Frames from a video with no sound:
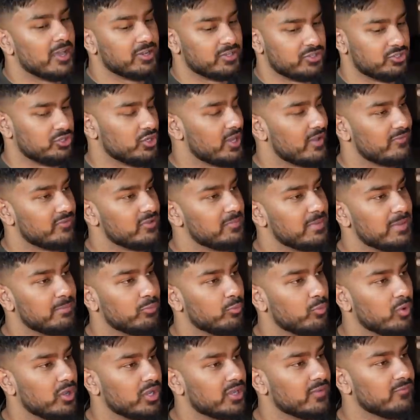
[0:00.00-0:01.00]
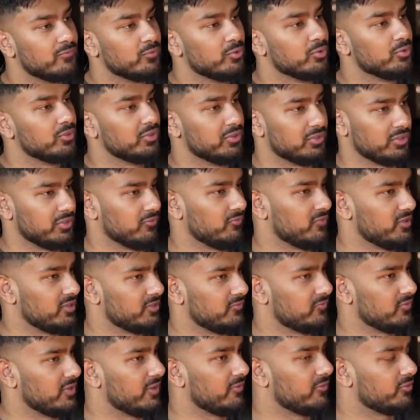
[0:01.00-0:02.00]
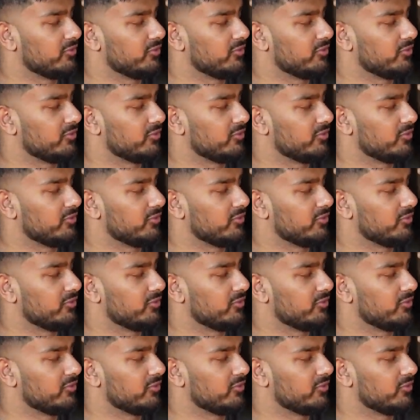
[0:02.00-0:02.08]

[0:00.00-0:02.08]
Did you have any people working for you in the rest, like,